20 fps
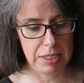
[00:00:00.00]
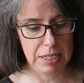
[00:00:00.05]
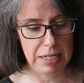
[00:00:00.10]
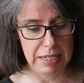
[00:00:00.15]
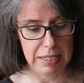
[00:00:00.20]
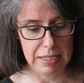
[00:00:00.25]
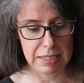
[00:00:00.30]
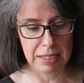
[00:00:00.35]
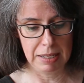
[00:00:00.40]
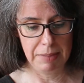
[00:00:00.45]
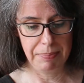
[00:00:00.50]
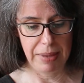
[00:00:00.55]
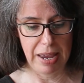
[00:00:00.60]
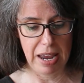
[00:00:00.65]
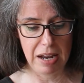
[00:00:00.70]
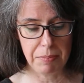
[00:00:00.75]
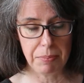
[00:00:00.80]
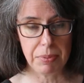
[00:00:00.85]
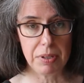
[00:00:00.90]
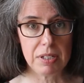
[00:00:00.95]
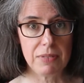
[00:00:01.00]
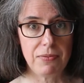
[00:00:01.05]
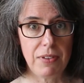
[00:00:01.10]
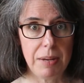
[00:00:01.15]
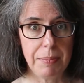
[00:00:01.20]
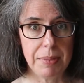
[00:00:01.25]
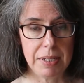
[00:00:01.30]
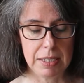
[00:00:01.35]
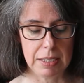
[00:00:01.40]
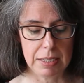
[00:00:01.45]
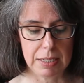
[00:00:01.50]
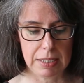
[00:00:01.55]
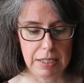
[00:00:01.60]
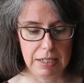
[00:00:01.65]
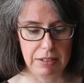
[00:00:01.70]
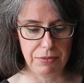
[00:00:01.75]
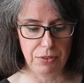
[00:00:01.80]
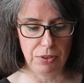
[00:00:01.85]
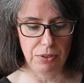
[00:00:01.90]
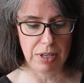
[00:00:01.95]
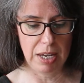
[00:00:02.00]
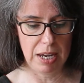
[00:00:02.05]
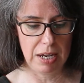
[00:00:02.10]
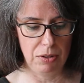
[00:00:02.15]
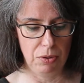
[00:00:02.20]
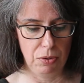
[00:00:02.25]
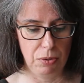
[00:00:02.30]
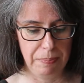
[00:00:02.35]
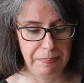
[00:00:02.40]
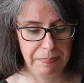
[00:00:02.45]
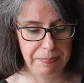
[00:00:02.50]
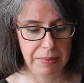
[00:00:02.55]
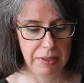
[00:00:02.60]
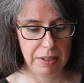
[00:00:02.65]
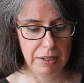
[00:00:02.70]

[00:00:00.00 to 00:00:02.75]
Seat, Edinburgh's famous extinct volcano.